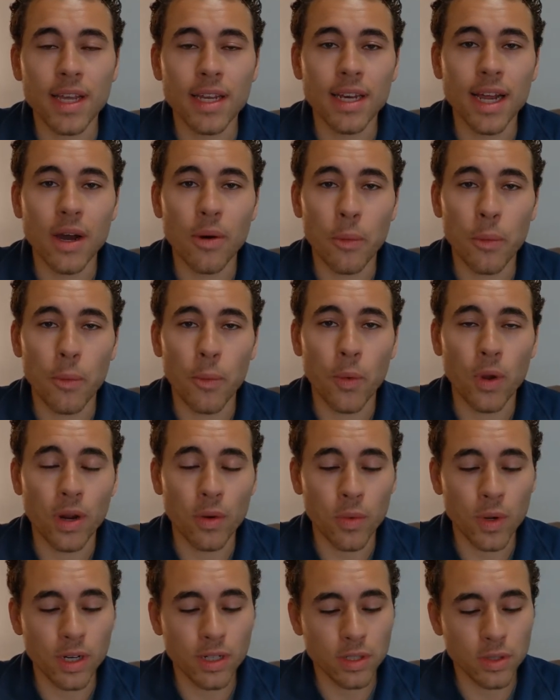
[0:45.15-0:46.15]
Now, what I
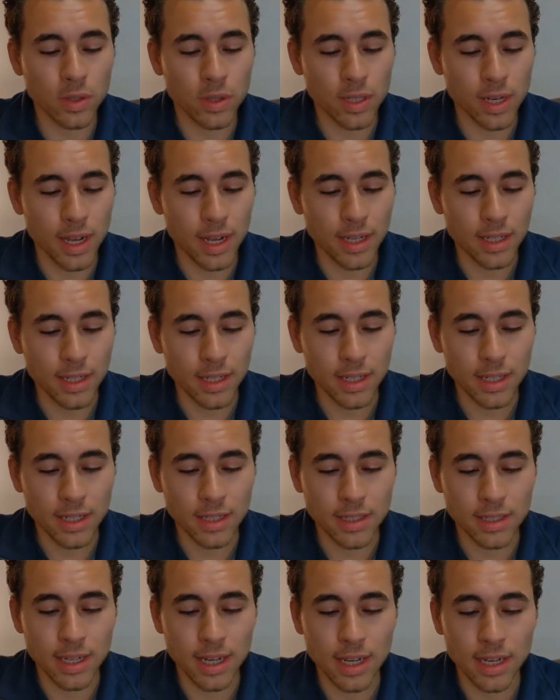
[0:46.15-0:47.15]
want to do today
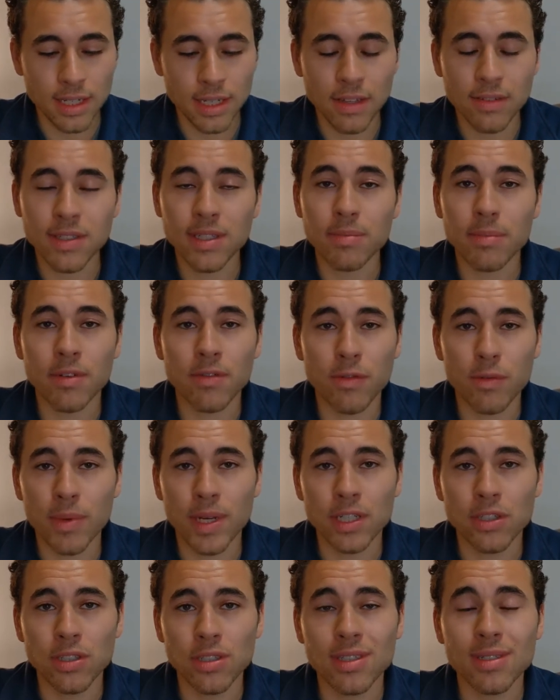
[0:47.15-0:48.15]
is give some
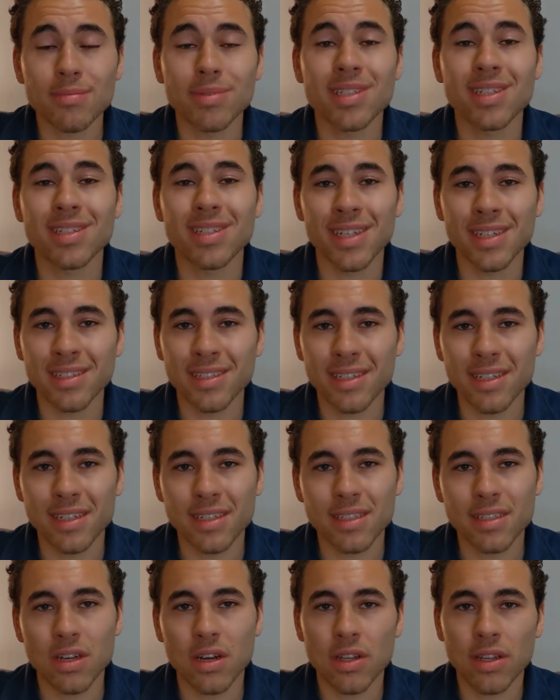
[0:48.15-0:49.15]
information, some
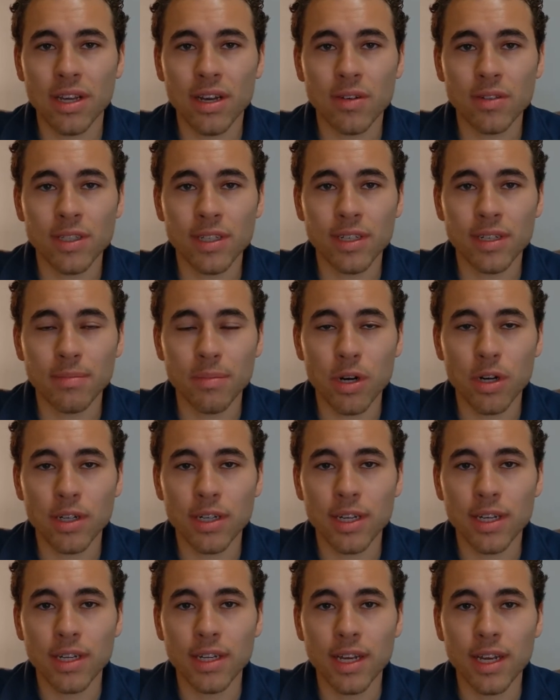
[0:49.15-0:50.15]
statistics on the housing
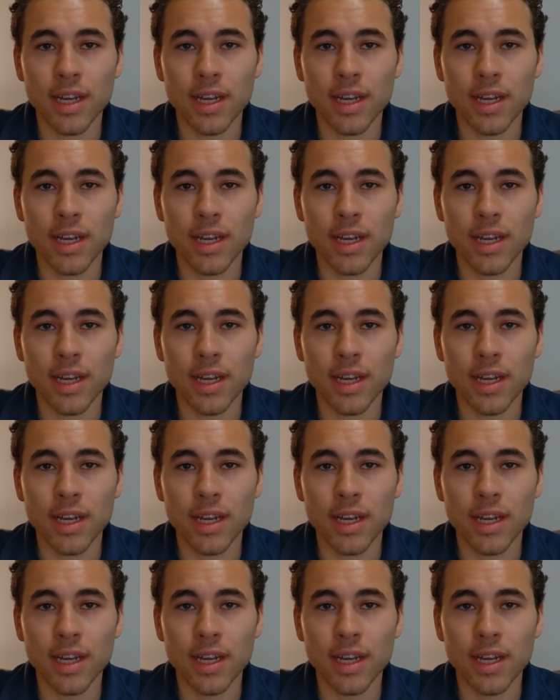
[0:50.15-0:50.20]
market,